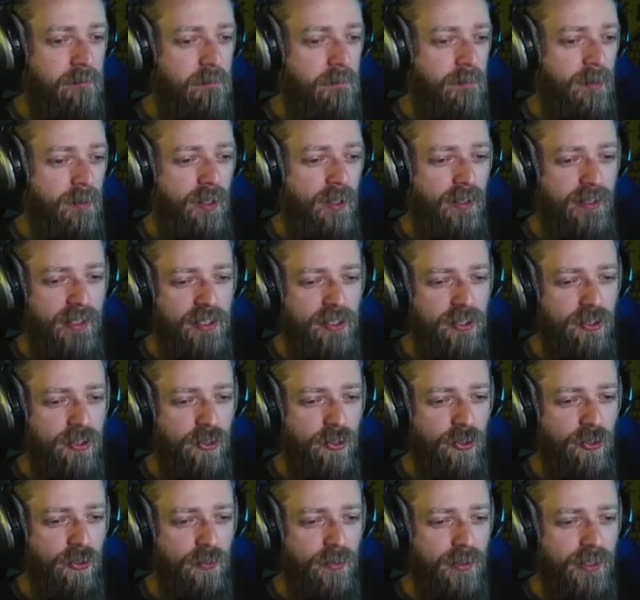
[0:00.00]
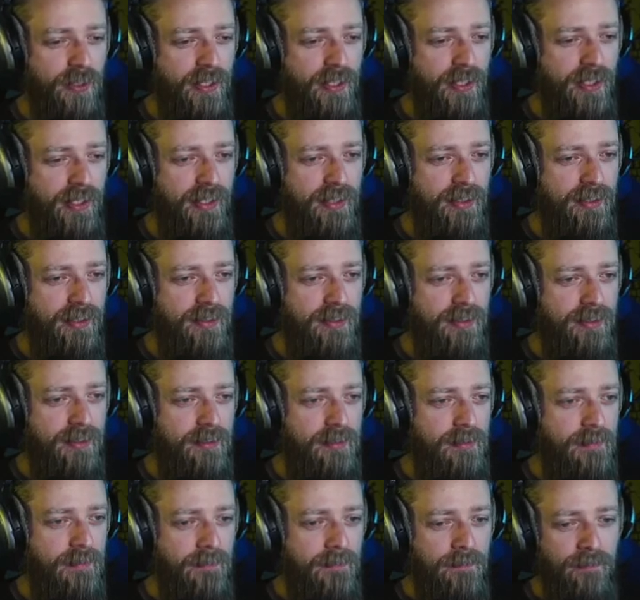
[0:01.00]
Oh, there's 2. Okay.
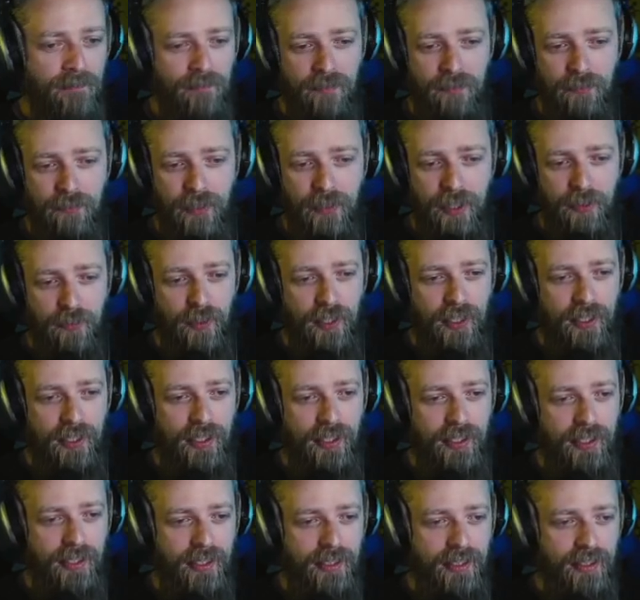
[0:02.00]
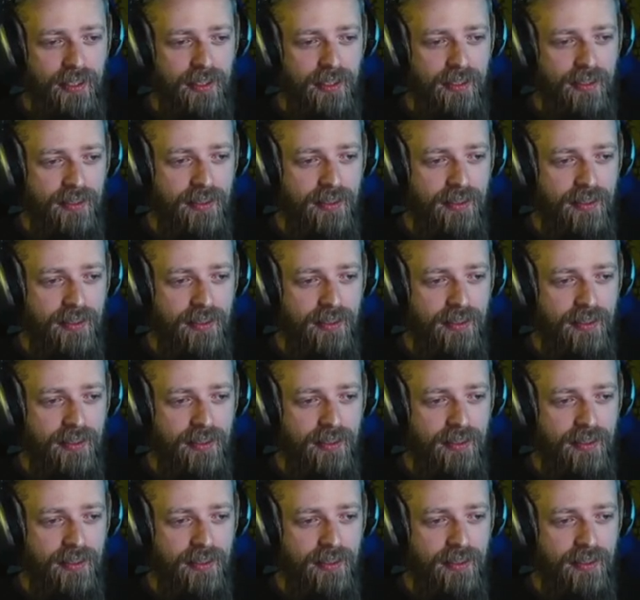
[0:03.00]
Midway!